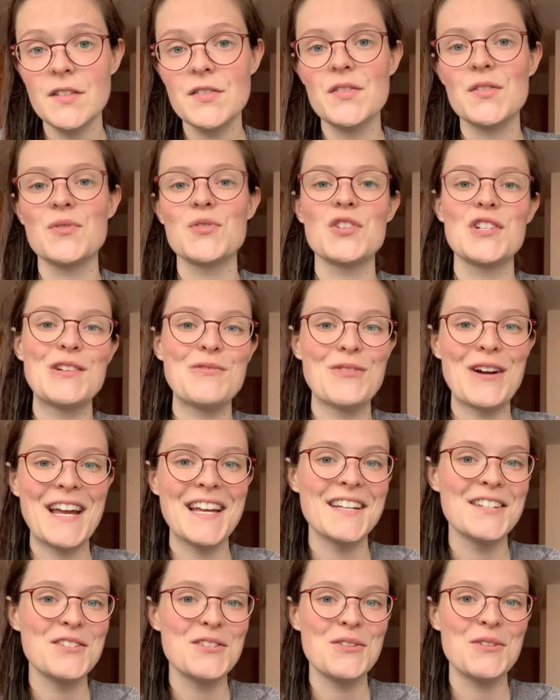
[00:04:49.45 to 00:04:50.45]
So she
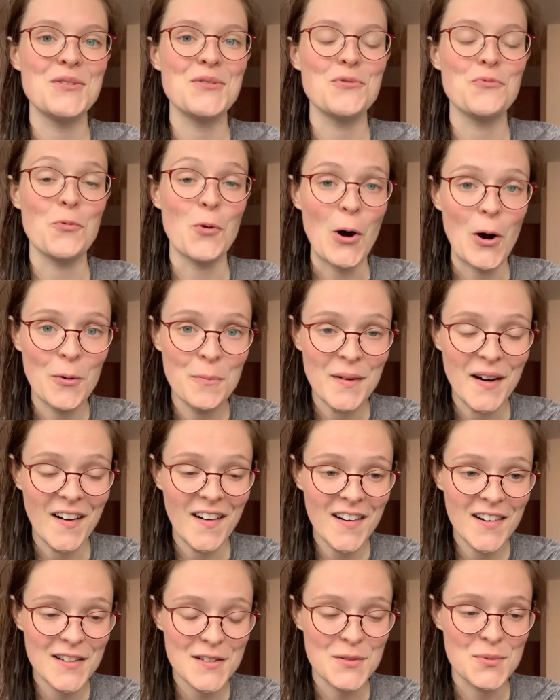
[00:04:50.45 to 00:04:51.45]
ran to
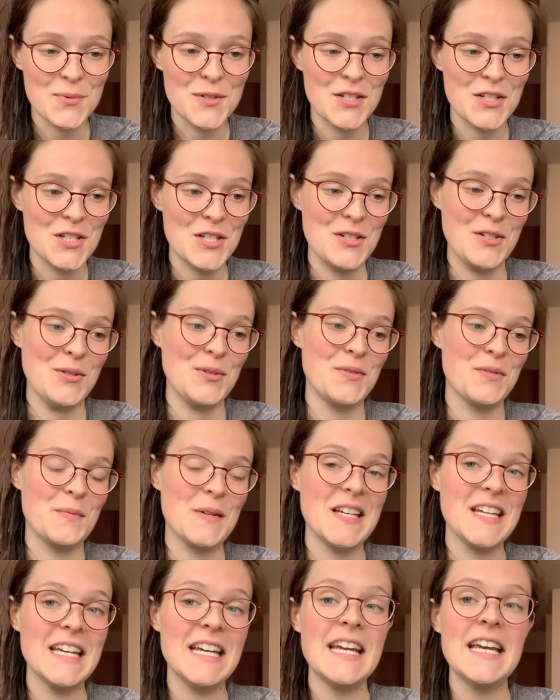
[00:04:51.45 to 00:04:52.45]
Walmart, is what she told
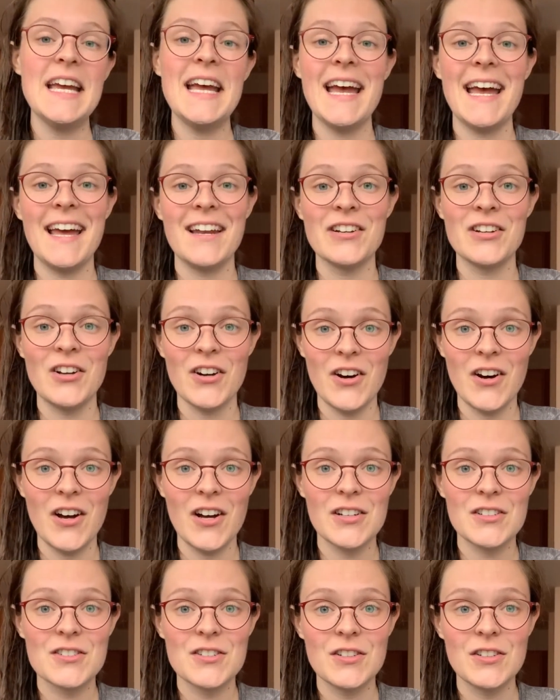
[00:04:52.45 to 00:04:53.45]
me, and
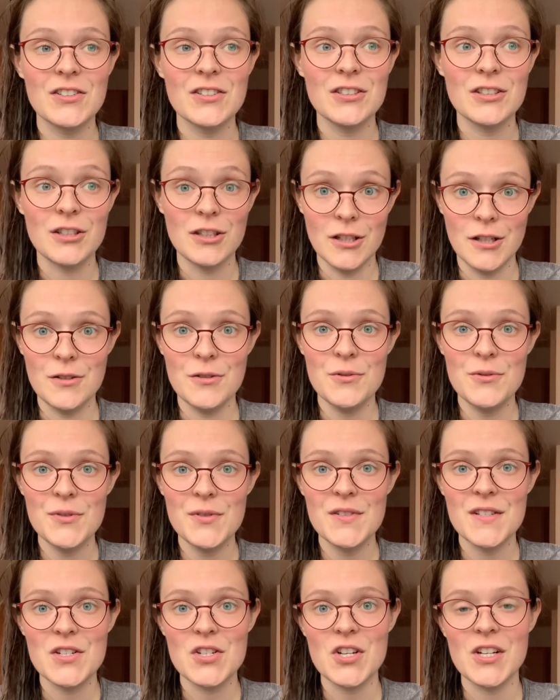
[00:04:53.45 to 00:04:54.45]
got
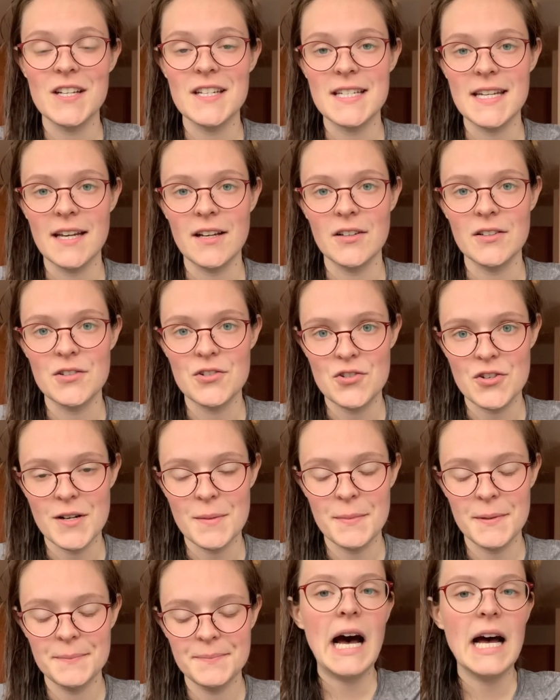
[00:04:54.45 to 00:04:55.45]
clothes that she could take on the
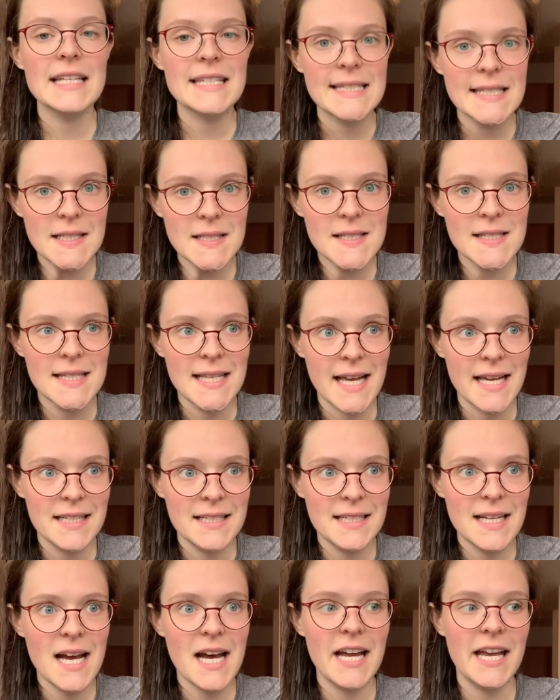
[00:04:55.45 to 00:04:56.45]
trip. Since
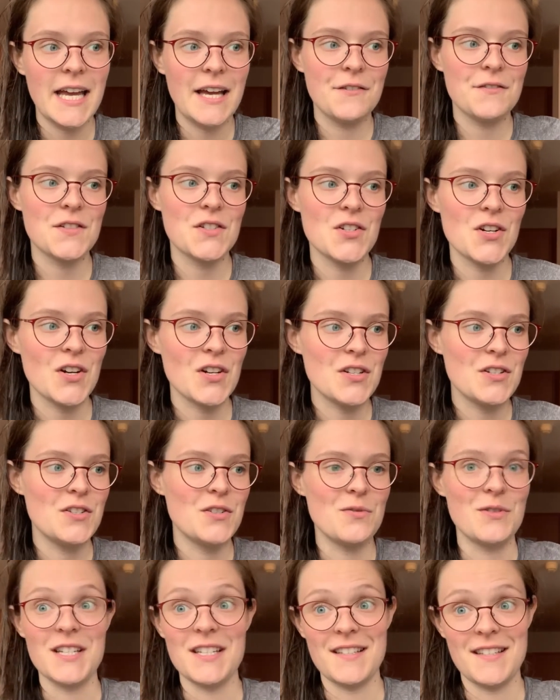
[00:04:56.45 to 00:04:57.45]
then, I have started
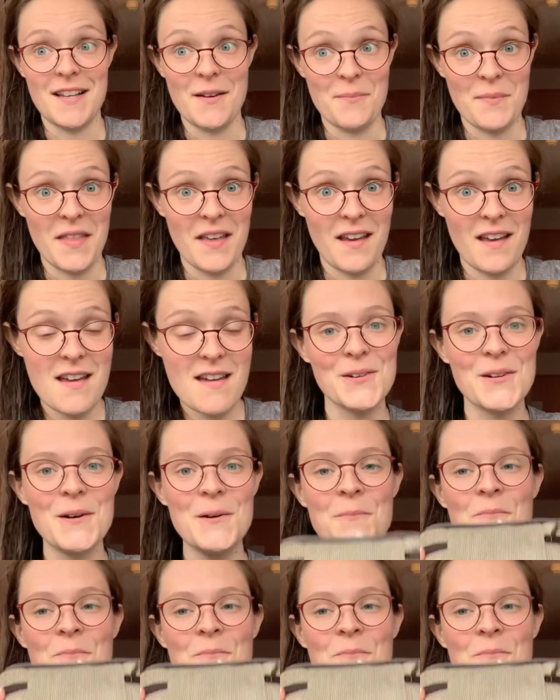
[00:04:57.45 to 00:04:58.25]
doing something.